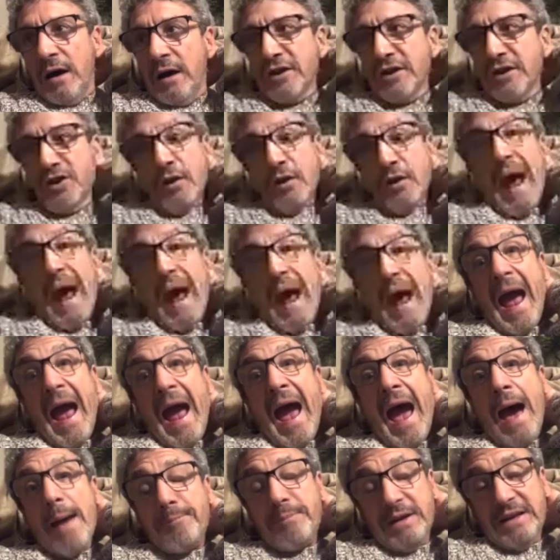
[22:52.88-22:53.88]
your
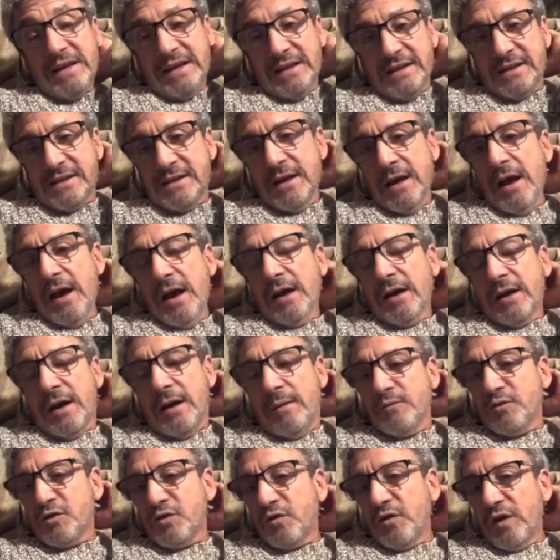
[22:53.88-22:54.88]
happiness
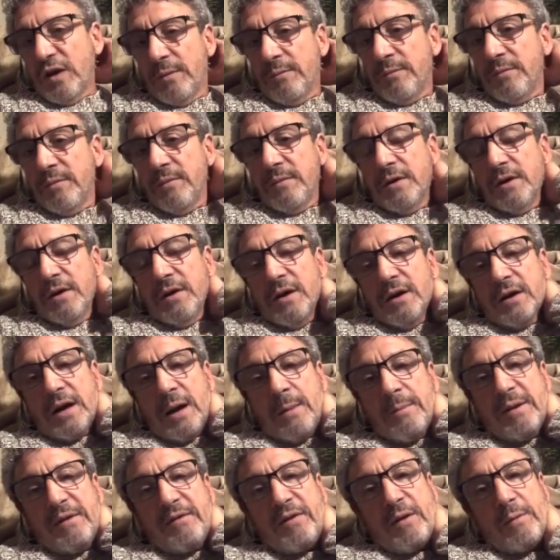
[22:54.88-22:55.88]
comes from
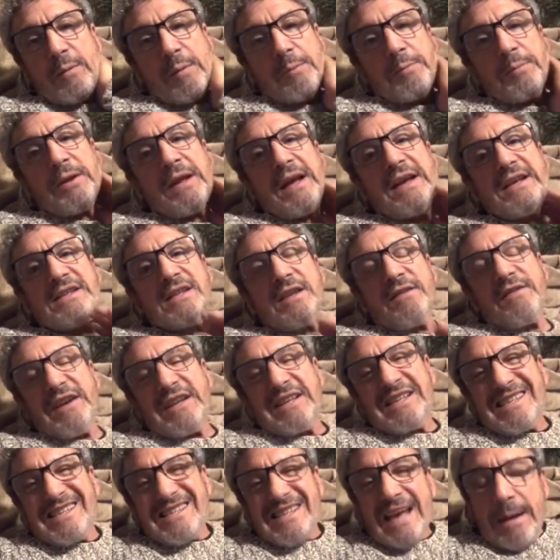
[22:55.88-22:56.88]
coming from a place of
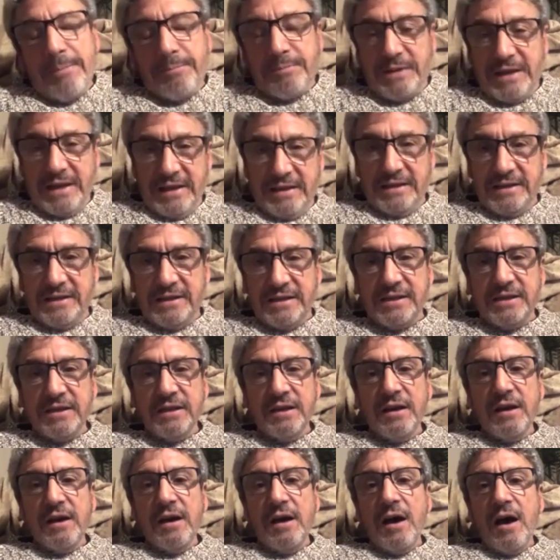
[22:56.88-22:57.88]
acceptance
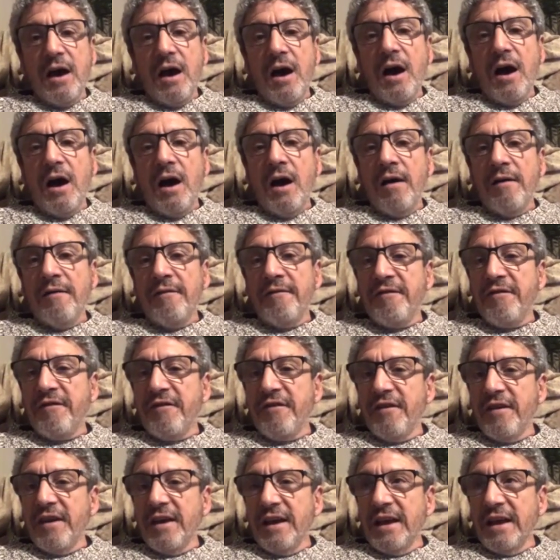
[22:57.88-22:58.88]
of
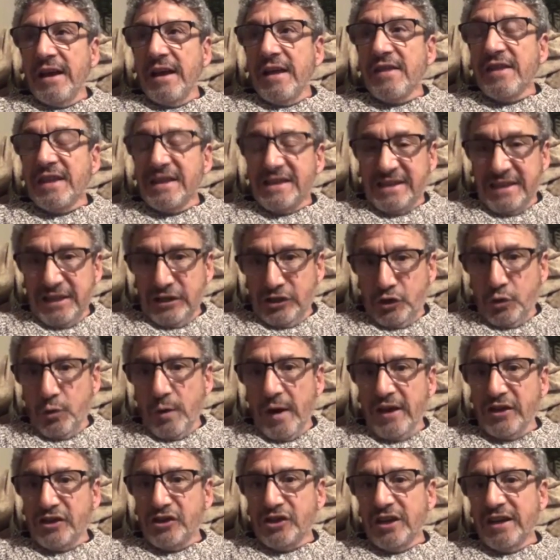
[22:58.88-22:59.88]
the
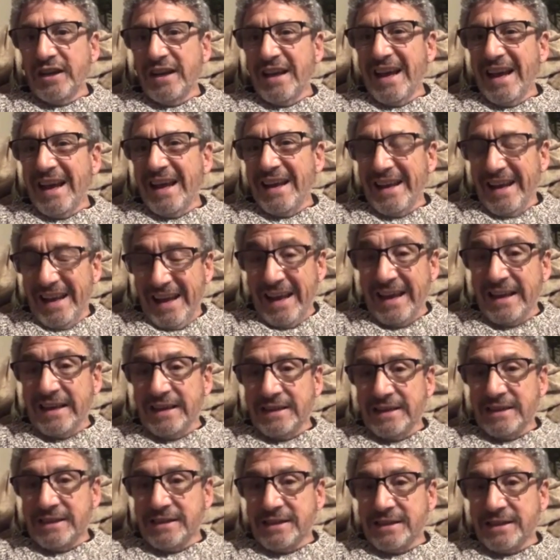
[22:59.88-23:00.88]
situation. It
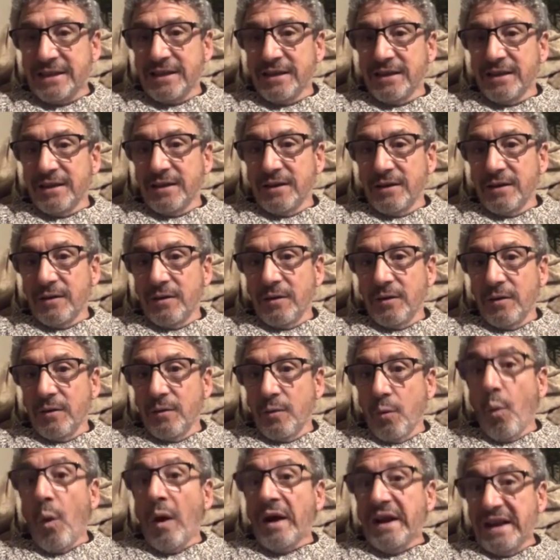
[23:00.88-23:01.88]
is
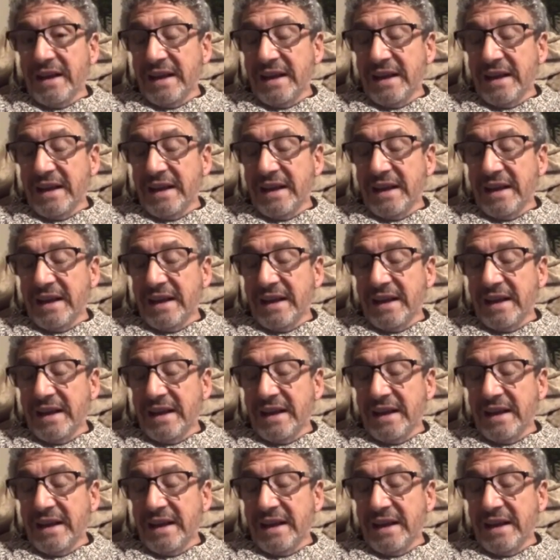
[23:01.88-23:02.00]
what it